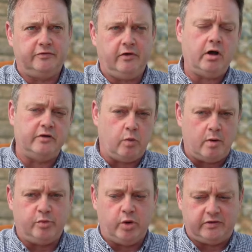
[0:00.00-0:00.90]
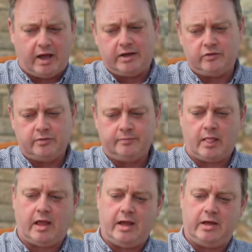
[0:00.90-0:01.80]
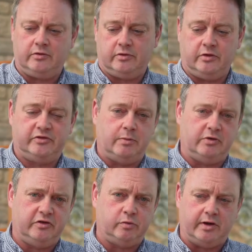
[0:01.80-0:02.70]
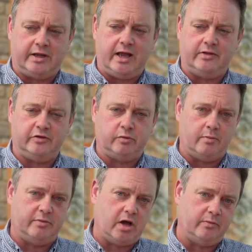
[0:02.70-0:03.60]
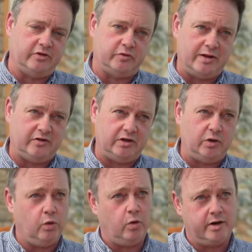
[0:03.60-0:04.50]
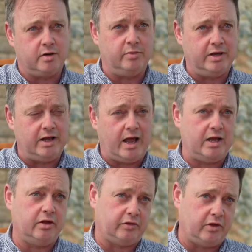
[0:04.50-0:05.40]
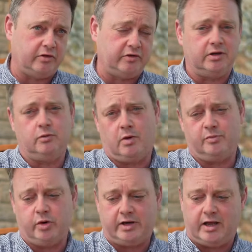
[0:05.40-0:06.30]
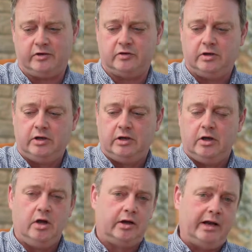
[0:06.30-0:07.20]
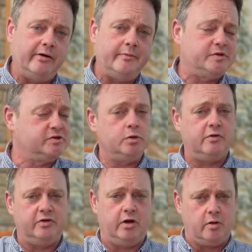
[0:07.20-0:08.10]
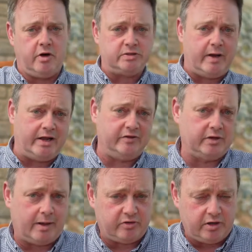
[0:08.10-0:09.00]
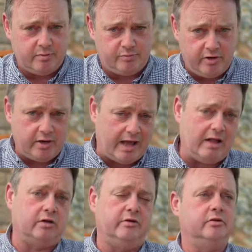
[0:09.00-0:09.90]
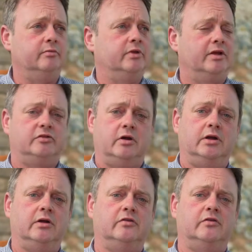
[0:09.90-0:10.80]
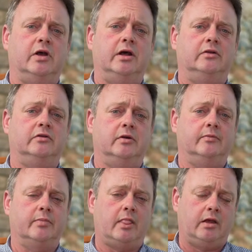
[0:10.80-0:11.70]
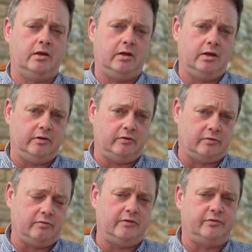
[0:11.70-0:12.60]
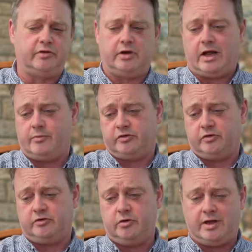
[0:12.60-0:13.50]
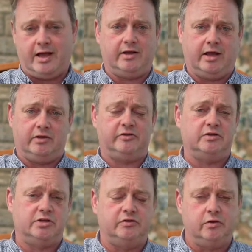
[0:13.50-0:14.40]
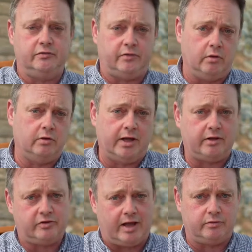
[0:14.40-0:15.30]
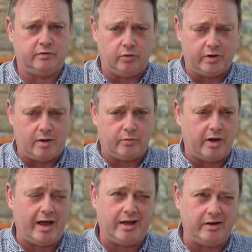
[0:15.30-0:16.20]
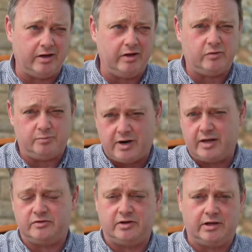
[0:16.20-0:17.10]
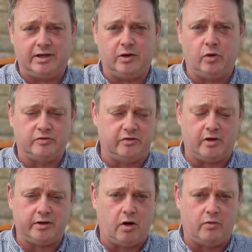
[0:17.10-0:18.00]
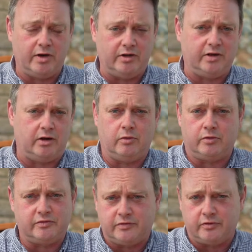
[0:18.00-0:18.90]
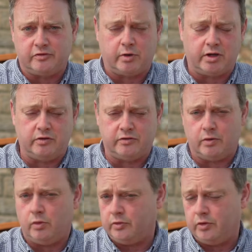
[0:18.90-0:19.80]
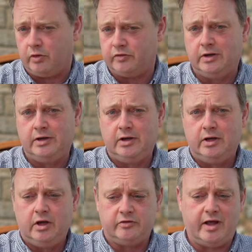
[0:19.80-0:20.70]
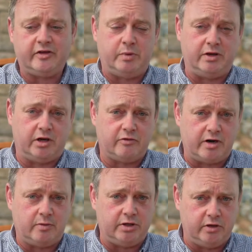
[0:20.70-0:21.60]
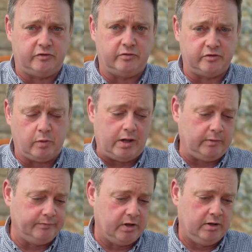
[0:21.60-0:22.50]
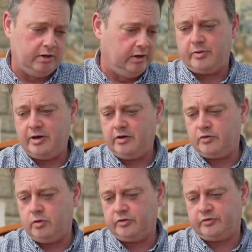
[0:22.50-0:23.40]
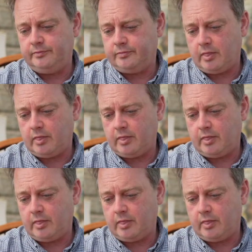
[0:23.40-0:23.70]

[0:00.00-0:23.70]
1.8. And same with this one again, this one becomes a 20, or it could be a 30 1.8. Clear image zoom, if you don't know much about it, is an absolutely brilliant algorithm that Sony uses, and it's great for Sony cameras because you can get essentially 2 focal lengths out of your camera, and it's practically lossless. I can't really tell a lot of difference when I use it or not. So that's been incredibly useful as well. And then of course,